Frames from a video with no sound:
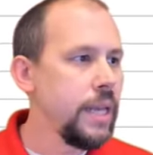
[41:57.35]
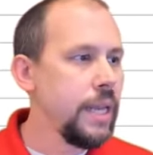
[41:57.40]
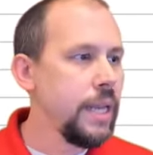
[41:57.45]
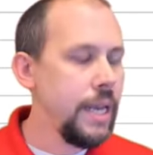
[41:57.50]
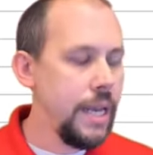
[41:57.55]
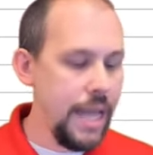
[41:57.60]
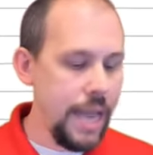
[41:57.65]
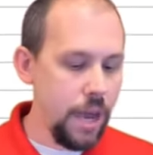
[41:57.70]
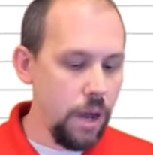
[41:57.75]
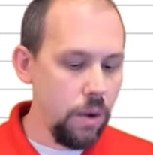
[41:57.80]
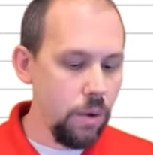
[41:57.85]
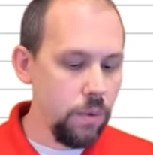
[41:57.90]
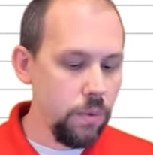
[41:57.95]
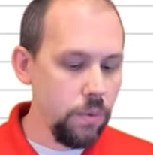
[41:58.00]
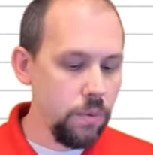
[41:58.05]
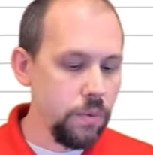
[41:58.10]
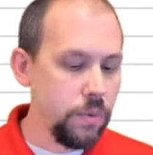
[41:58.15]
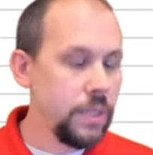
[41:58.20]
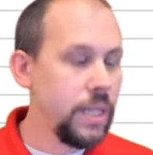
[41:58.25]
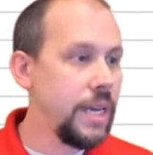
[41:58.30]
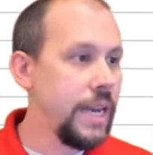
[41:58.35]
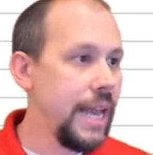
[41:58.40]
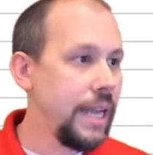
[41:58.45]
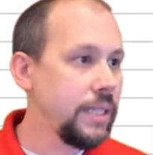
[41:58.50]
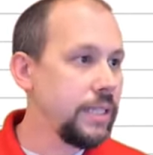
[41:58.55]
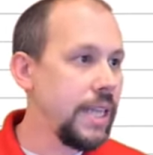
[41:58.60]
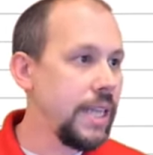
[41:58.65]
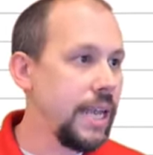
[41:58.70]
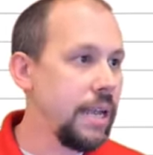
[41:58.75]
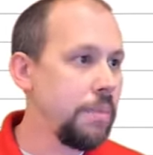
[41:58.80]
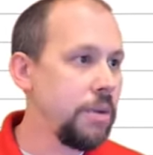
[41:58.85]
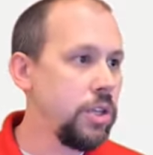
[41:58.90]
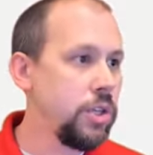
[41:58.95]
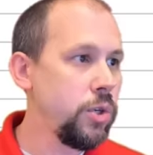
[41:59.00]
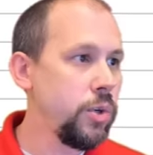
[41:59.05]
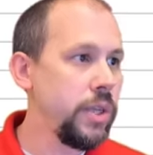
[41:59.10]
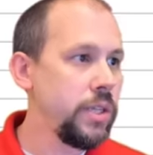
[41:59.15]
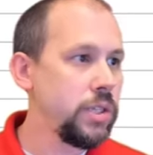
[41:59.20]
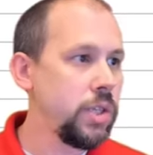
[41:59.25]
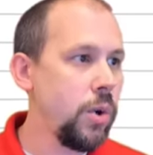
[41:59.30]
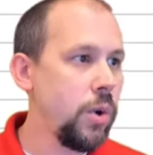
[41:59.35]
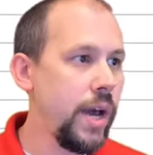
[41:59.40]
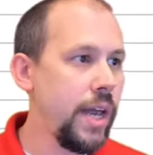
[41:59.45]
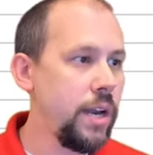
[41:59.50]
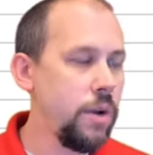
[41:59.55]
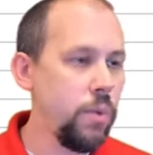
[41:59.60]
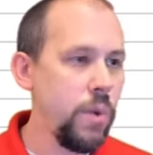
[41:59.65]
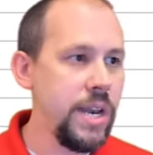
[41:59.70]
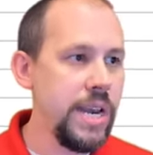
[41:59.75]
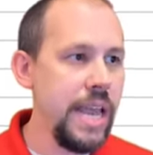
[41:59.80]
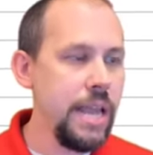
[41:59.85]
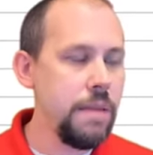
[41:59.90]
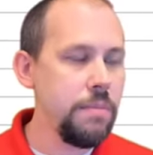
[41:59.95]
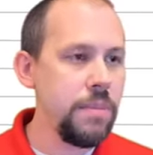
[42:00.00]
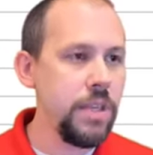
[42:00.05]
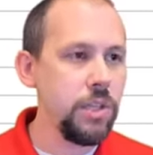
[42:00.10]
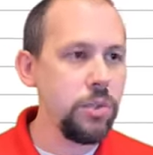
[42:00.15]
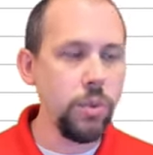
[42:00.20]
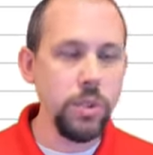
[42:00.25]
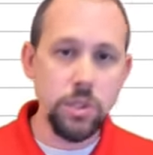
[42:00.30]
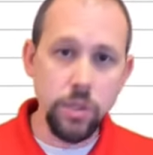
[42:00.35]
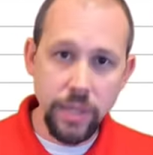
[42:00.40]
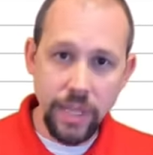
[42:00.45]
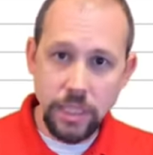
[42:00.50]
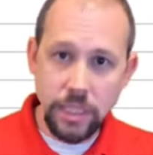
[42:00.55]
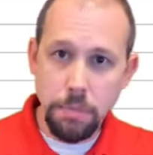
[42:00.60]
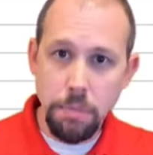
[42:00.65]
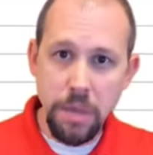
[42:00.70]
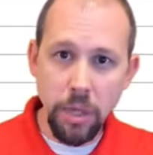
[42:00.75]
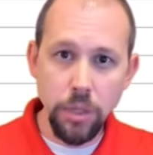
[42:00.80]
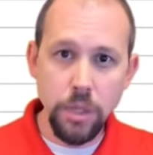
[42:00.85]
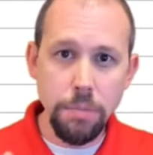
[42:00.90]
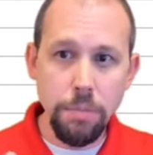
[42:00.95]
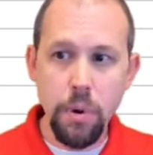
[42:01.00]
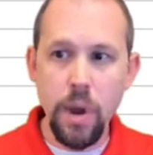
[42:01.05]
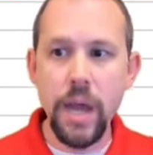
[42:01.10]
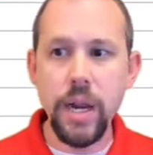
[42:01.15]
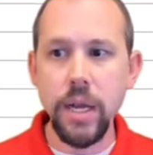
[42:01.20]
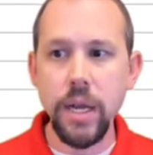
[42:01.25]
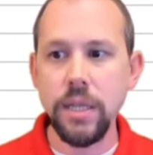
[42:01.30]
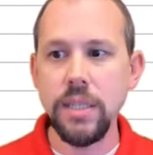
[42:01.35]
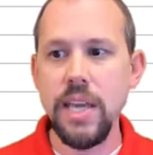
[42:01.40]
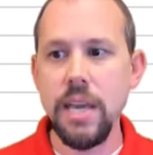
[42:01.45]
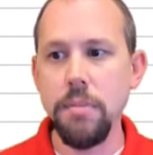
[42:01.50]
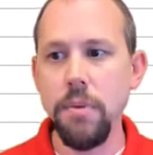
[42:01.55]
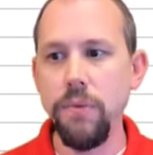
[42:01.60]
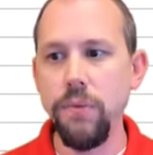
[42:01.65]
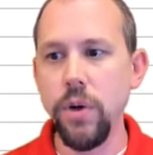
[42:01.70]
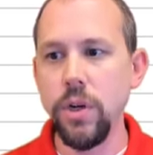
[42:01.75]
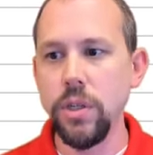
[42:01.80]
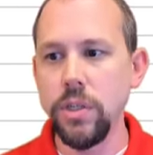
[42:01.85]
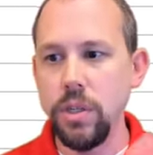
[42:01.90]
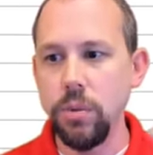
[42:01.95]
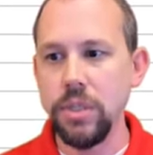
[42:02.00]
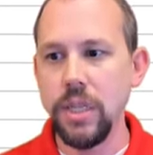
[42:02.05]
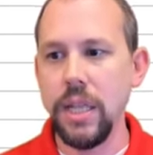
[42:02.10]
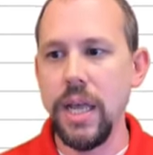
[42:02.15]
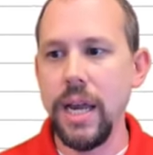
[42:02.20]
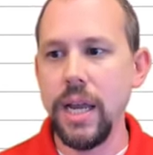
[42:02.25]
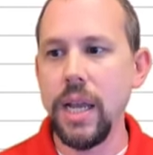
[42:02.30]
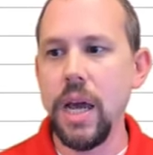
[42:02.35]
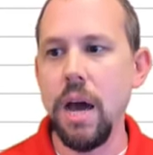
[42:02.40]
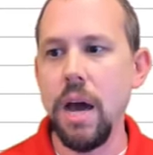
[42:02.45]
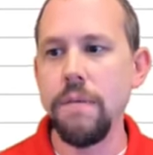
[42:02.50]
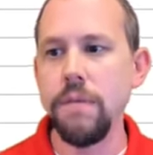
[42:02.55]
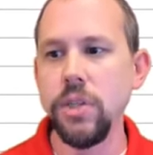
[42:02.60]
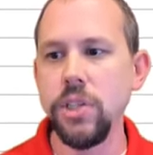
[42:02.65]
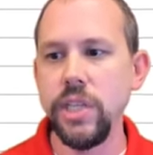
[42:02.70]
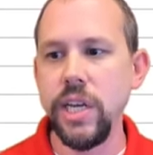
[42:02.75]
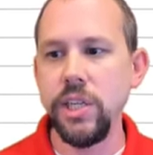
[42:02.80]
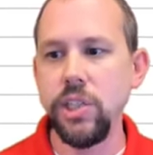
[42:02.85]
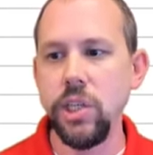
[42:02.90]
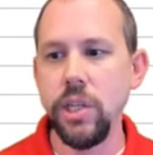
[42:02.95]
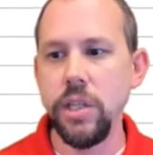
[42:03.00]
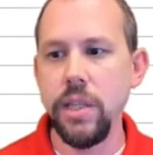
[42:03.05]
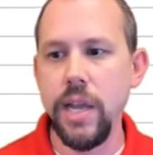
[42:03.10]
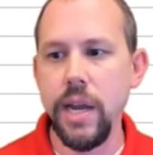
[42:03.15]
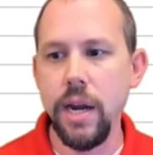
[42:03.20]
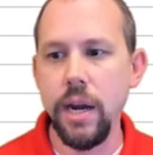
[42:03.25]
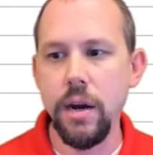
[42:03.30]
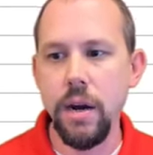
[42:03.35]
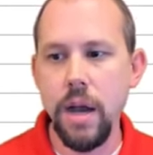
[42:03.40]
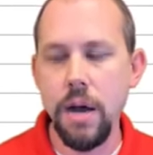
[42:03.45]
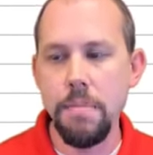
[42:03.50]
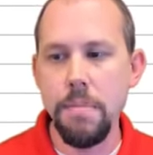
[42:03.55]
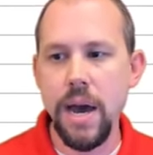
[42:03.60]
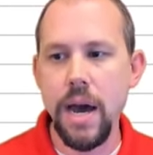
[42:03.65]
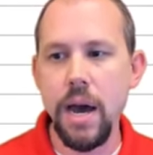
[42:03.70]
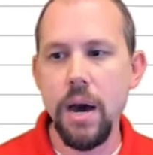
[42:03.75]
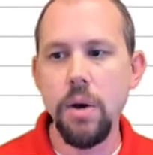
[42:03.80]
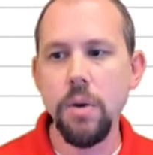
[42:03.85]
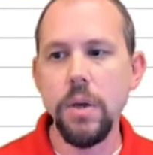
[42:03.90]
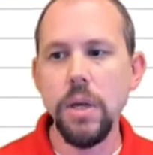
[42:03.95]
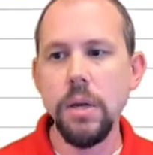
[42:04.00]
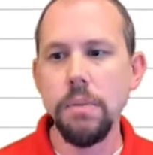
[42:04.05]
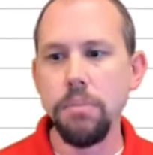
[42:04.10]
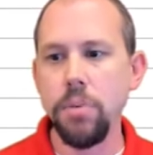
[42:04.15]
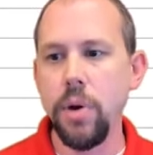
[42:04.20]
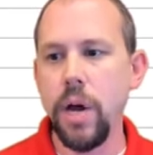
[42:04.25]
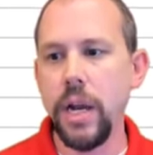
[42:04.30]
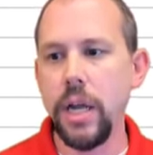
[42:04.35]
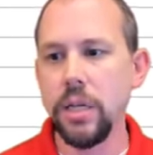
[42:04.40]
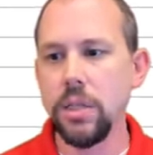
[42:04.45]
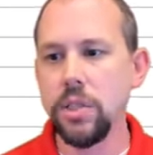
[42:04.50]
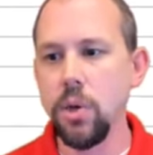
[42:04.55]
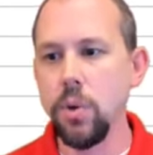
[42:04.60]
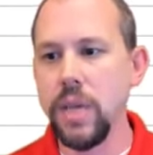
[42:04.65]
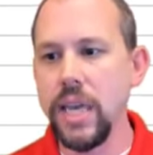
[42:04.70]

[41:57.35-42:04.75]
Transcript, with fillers: Now, the next thing I'm gonna do is go ahead and rename this one. So let's build the product table first. There was a lot of conversation there about product. So